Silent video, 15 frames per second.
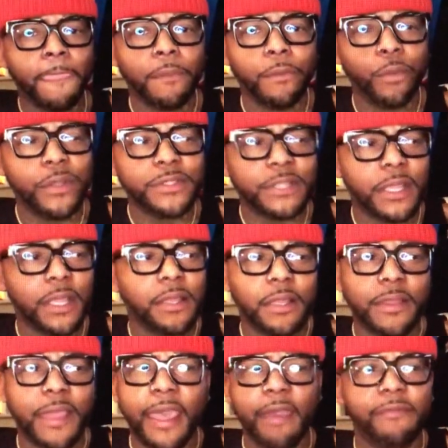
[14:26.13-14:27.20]
Once again, in
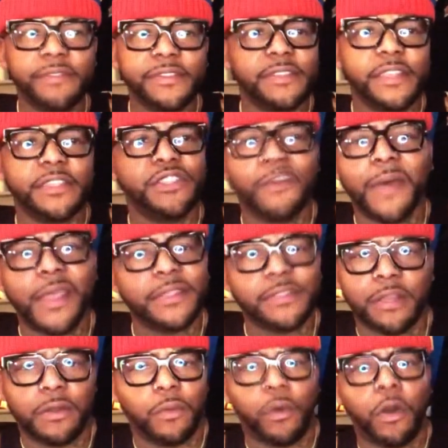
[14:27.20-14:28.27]
the heavens, there's nobody that's
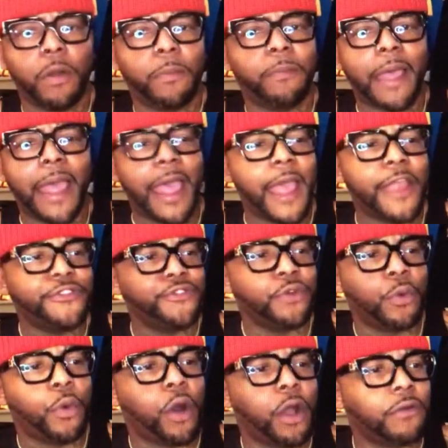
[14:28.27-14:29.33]
going to walk behind you
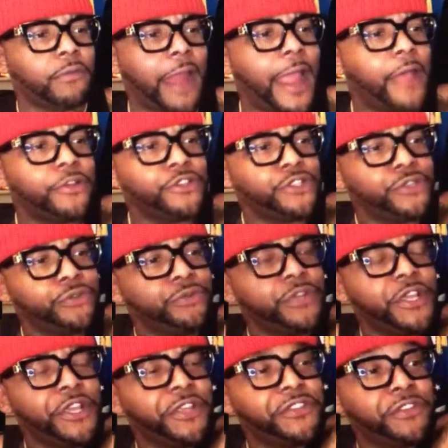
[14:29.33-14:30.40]
or walk around you
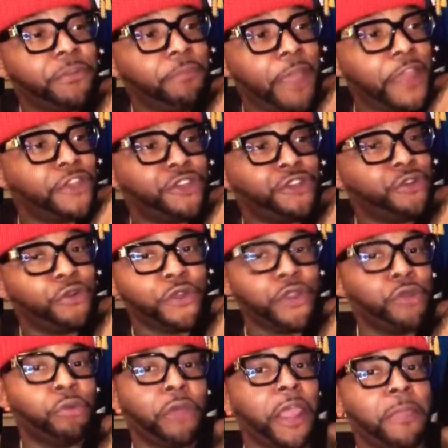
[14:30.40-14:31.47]
to make sure
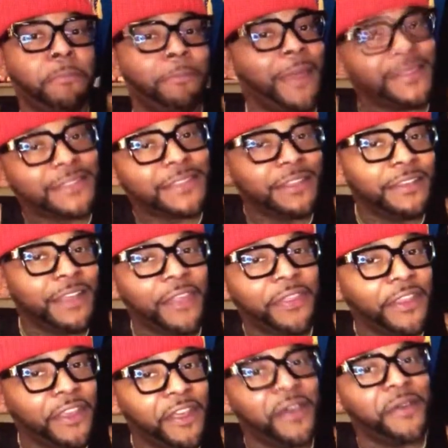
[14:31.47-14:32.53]
you ain't messing
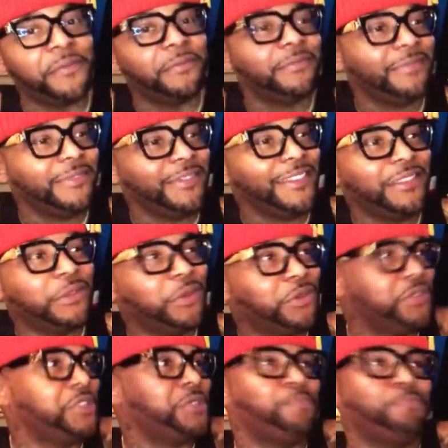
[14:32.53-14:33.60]
nothing up. You're
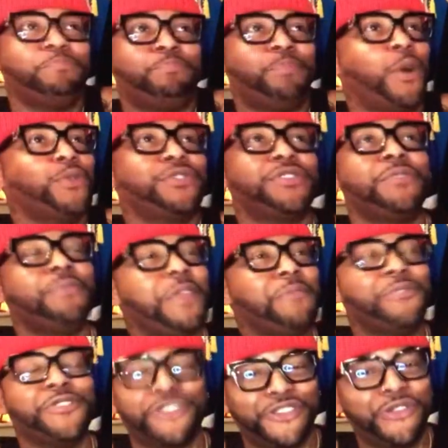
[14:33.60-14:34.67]
just supposed to be
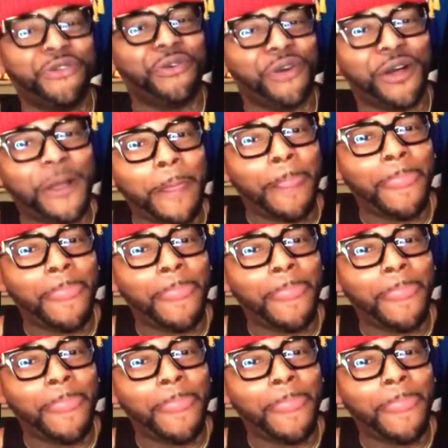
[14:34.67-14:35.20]
mature.